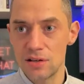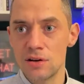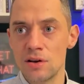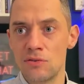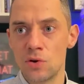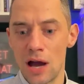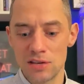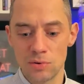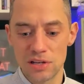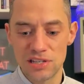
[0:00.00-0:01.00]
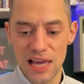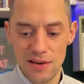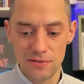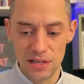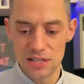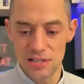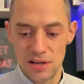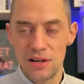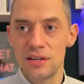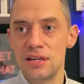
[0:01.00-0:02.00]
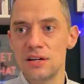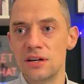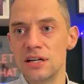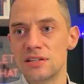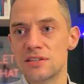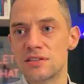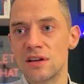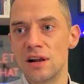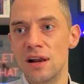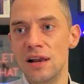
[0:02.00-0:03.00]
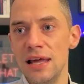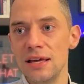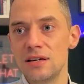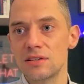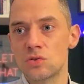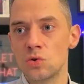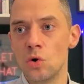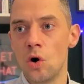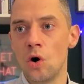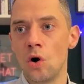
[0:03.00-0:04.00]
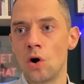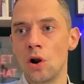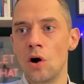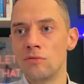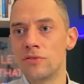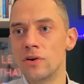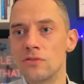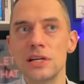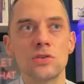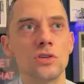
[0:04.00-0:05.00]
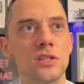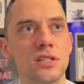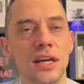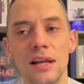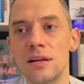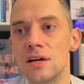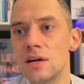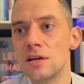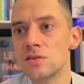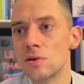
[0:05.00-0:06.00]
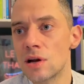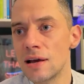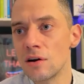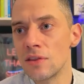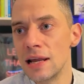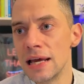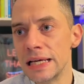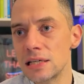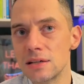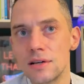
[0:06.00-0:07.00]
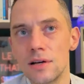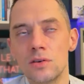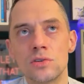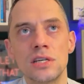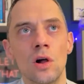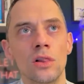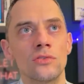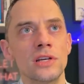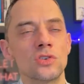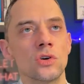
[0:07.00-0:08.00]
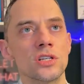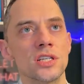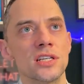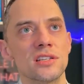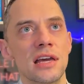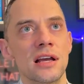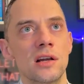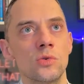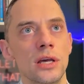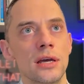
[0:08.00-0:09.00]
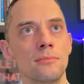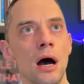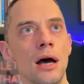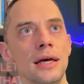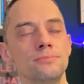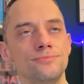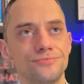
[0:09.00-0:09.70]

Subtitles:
if you guys want to save this, here is the link to all of the resources again. So you click on the link, you see all the resources, including my